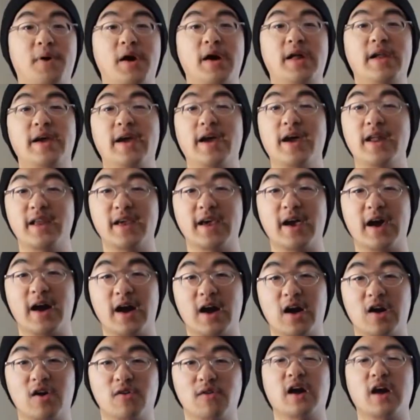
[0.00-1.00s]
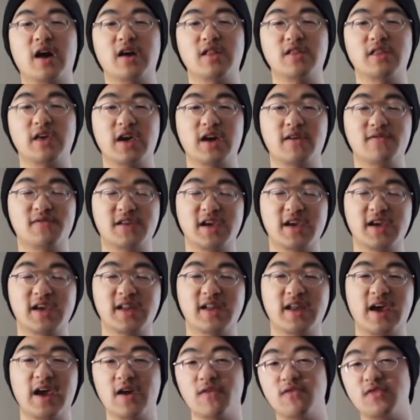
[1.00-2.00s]
But anyhow, they have
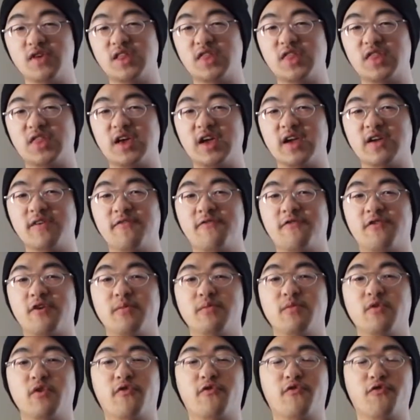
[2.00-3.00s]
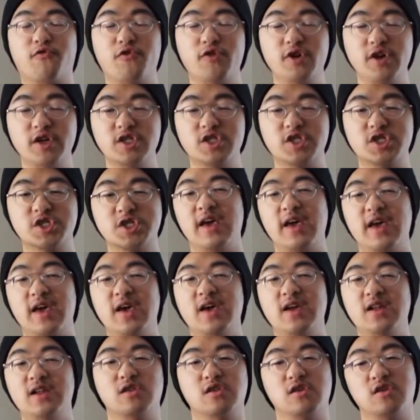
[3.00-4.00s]
taken everything from your fridge
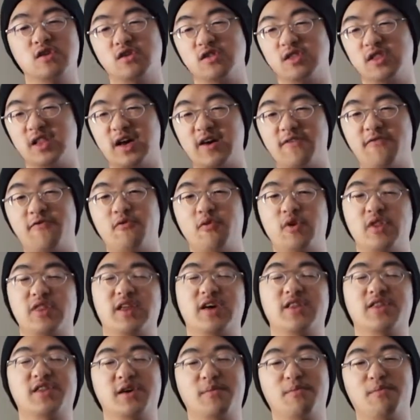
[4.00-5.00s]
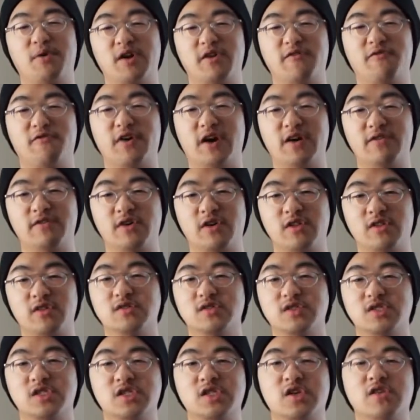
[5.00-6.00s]
and you're left with nothing but a $5.
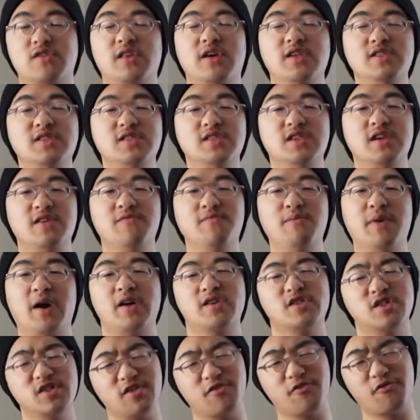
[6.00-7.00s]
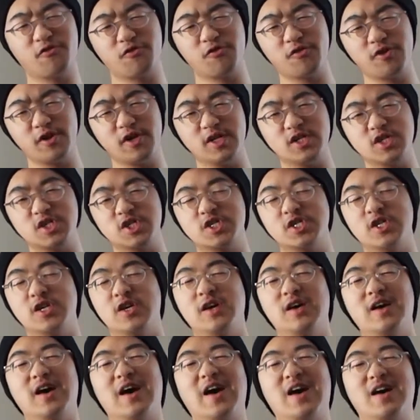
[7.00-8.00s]
So let's imagine the fridge
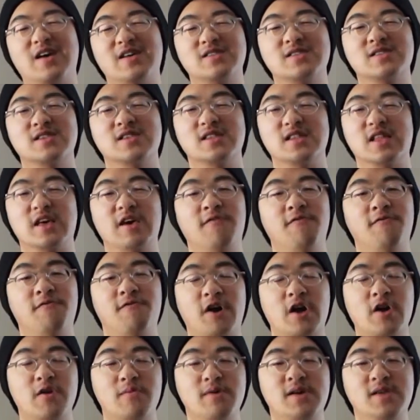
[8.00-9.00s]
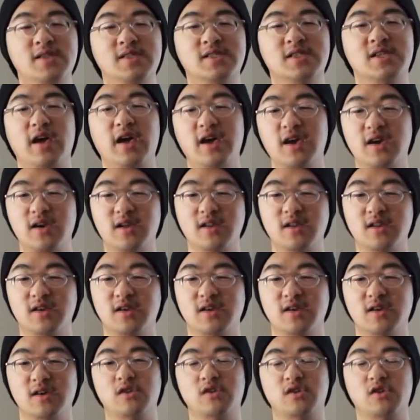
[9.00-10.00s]
as the environment and
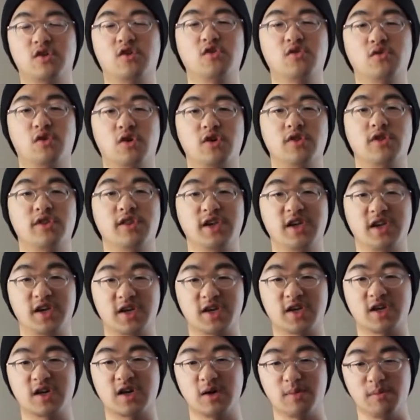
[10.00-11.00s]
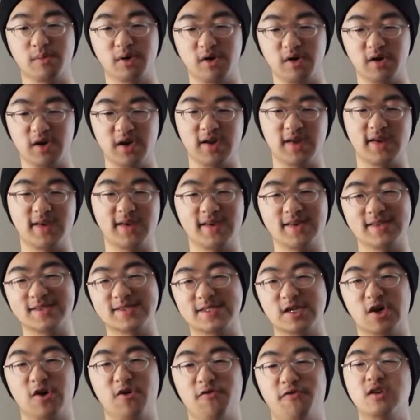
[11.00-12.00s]
you are the community
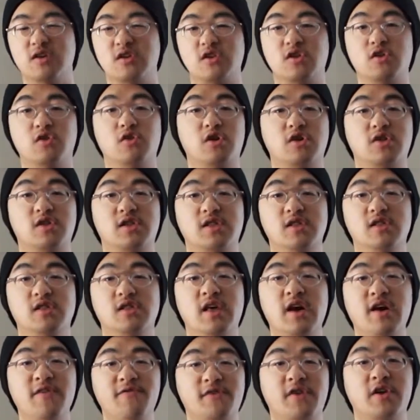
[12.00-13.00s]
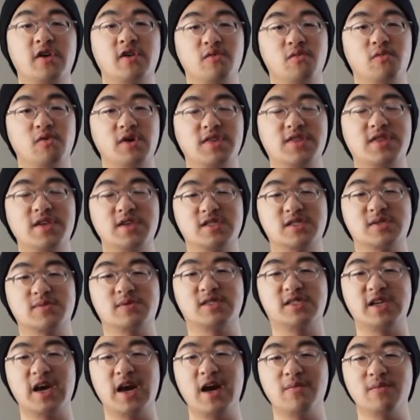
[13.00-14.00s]
itself. You are left with this
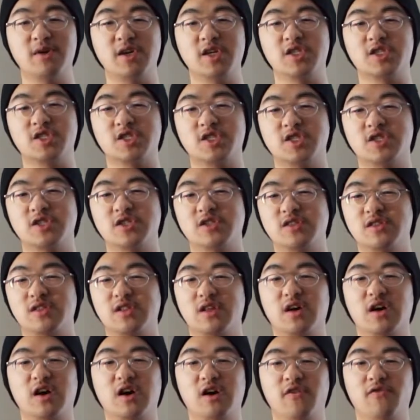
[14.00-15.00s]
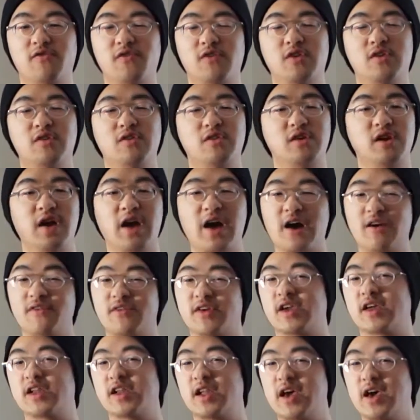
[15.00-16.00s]
damage of
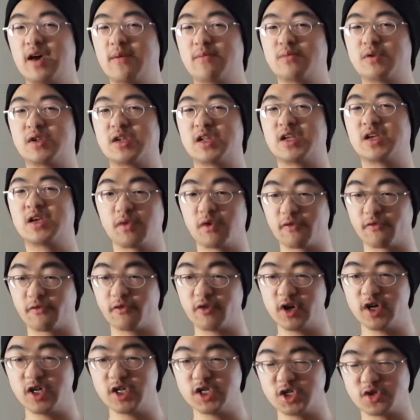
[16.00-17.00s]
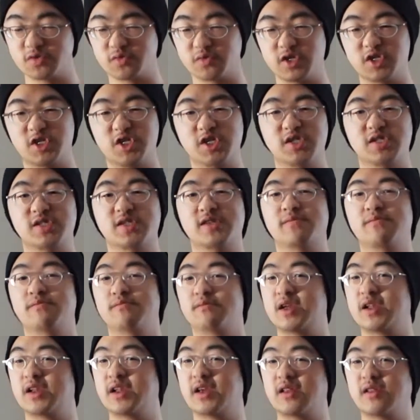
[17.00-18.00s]
having an empty fridge, which is
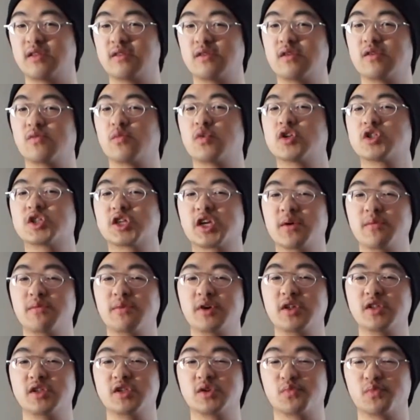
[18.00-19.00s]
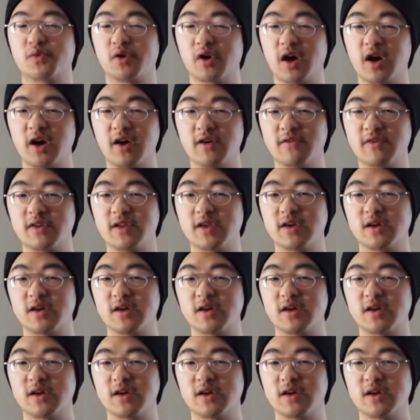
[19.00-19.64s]
meaning which can be deprived